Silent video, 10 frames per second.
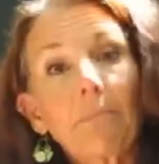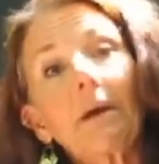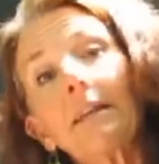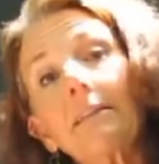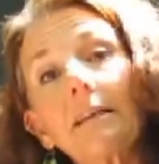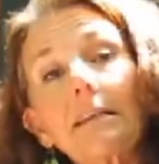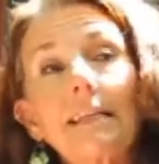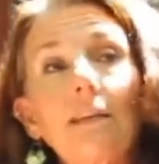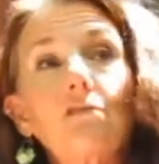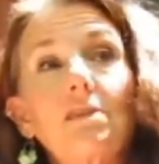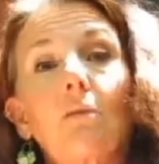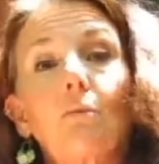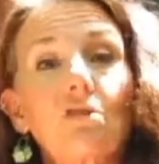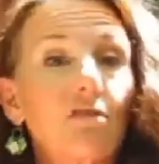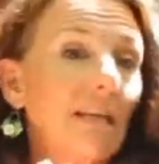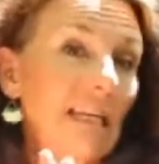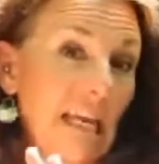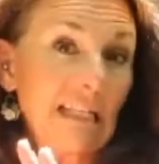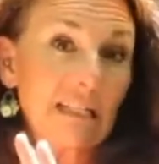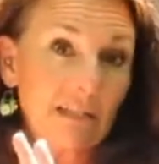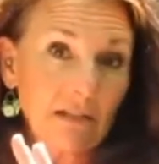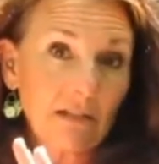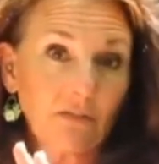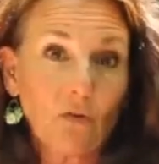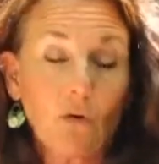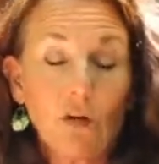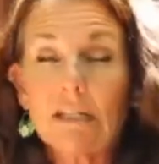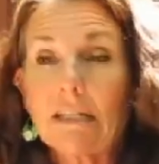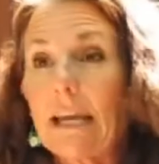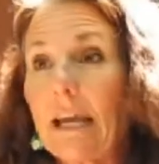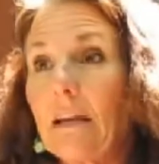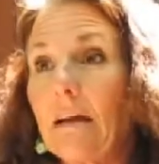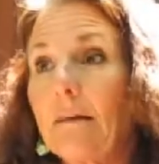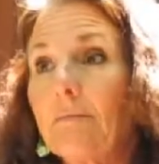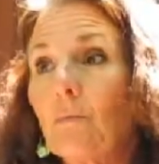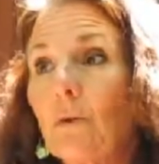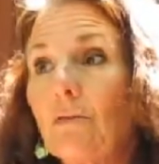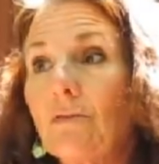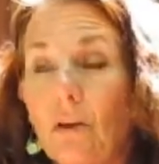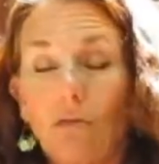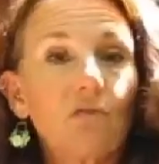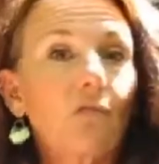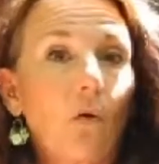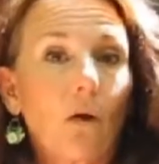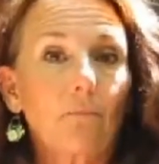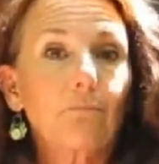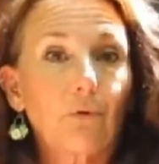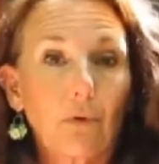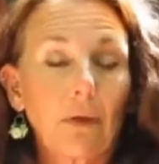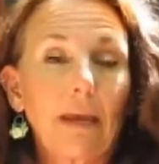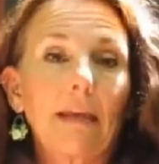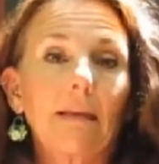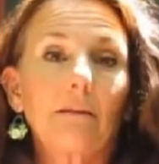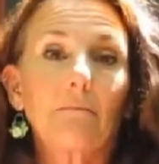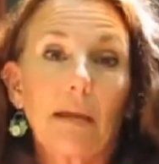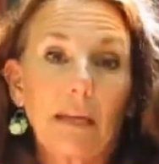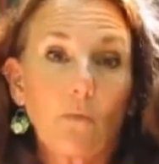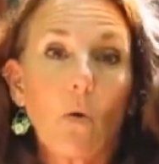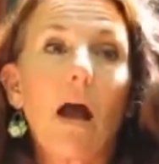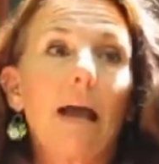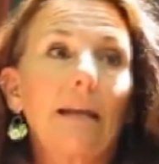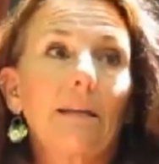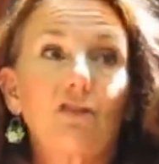but the single-celled ones are the yeast, of course, and um, we use those for brewing and making wine and